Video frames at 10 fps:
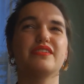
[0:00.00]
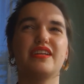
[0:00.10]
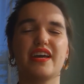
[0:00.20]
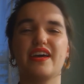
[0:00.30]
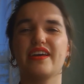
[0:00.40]

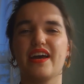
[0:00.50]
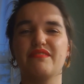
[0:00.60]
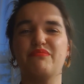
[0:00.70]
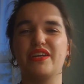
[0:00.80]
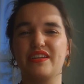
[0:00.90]

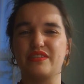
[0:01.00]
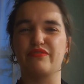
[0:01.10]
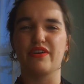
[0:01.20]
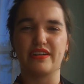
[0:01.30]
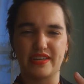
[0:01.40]
again, it is a
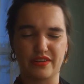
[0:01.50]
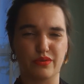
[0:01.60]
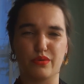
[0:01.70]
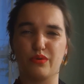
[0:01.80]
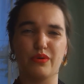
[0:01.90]
very
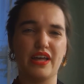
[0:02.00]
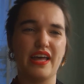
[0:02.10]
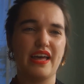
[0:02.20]
technical